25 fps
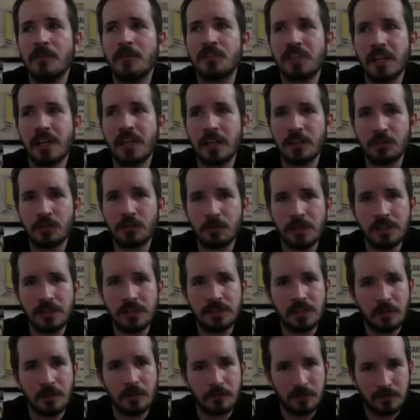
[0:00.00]
Shannon
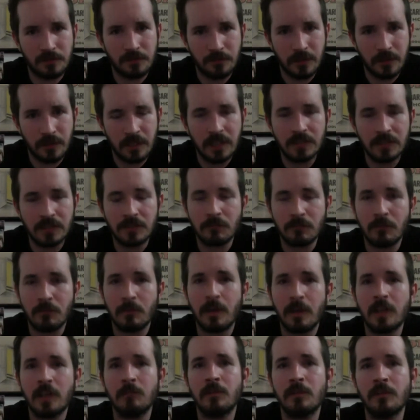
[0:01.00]
Tweed stuff is funny because it
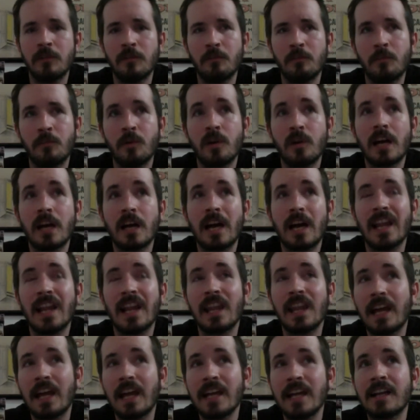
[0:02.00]
reminded me of the book. I
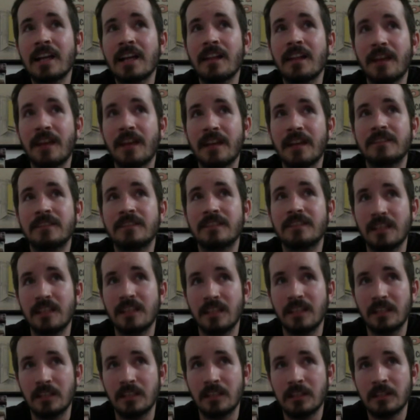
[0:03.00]
like that
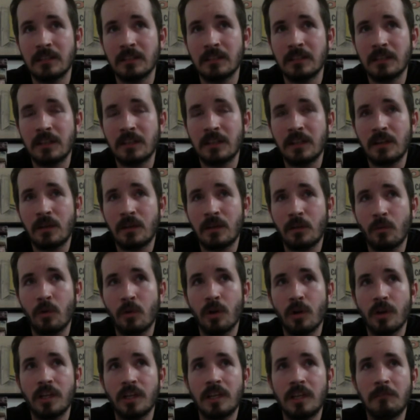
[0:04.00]
scene
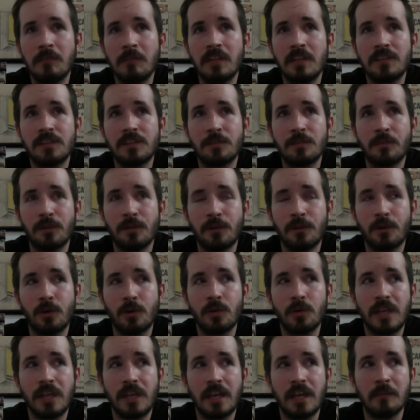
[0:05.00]
where he meets up with an
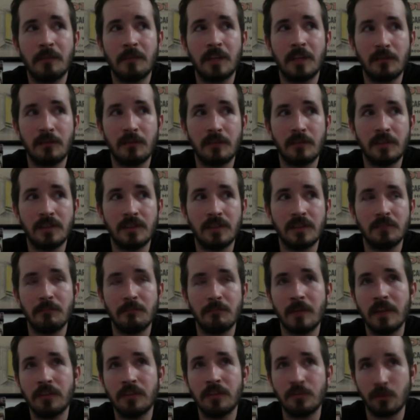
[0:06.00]
old gangmate of his
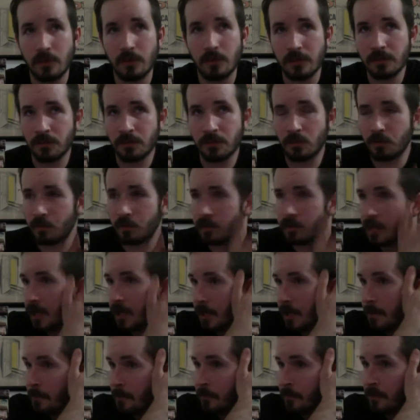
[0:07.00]
mentor, this older
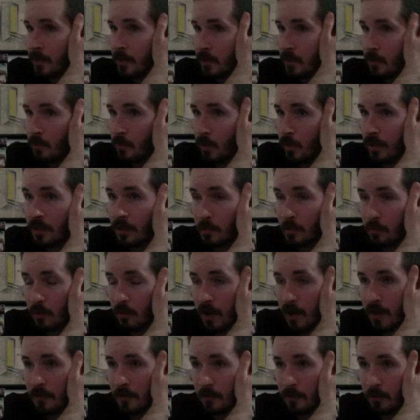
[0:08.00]
guy. We're in the
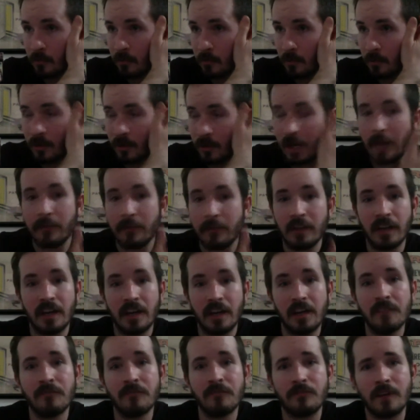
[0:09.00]
brothel where they're having a
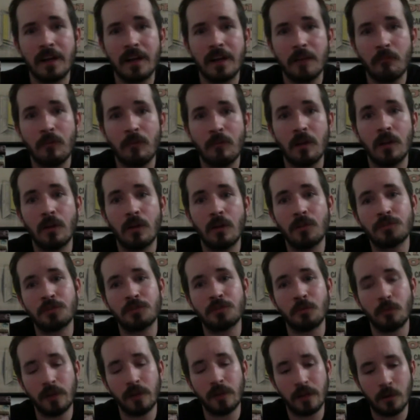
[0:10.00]
gunfight while
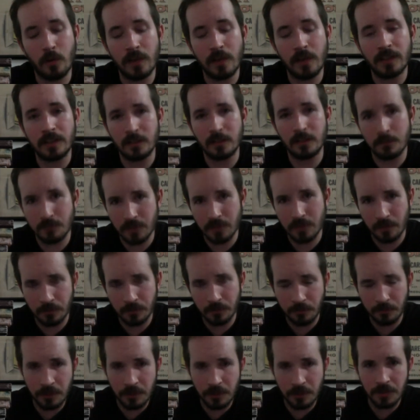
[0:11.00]
also reacquainting
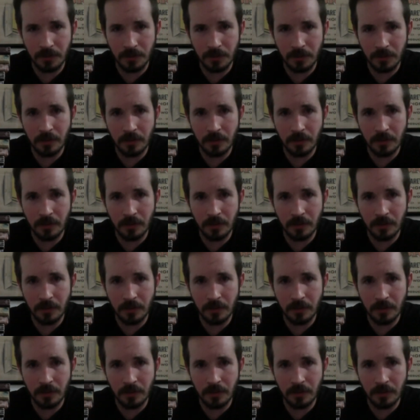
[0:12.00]
themselves with each other.